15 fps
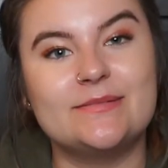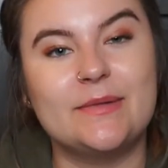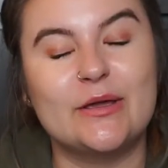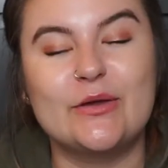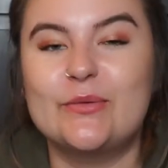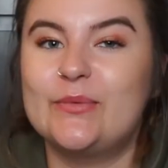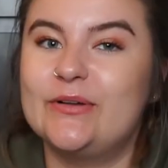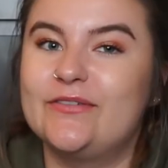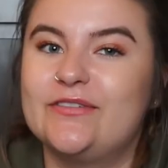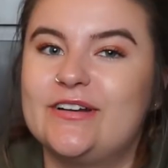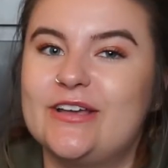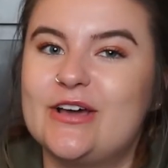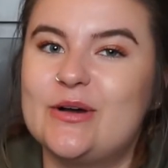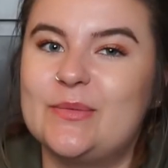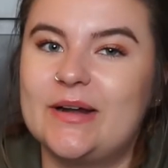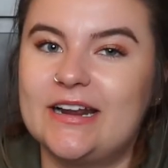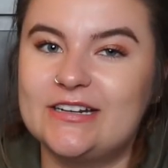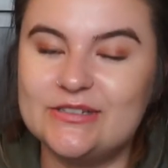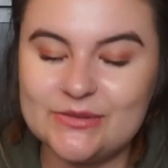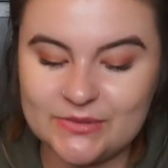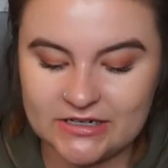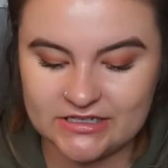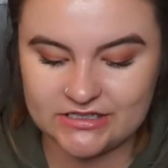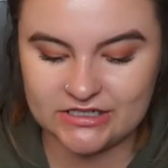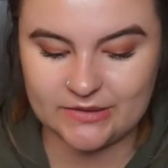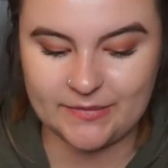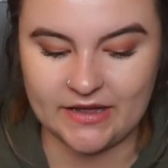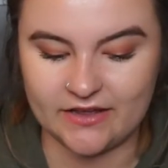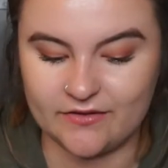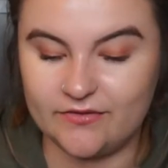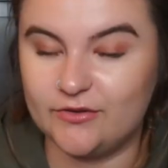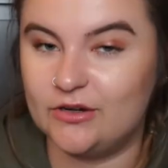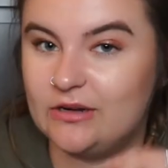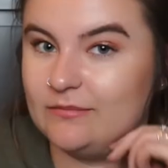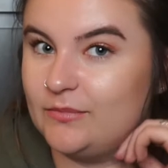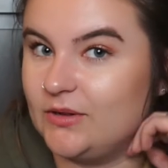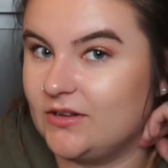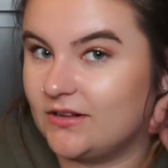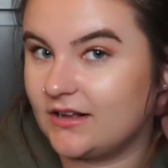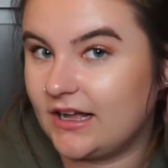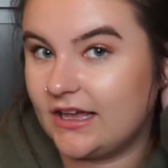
in my Goodwill video, but I do want to start buying food in bulk.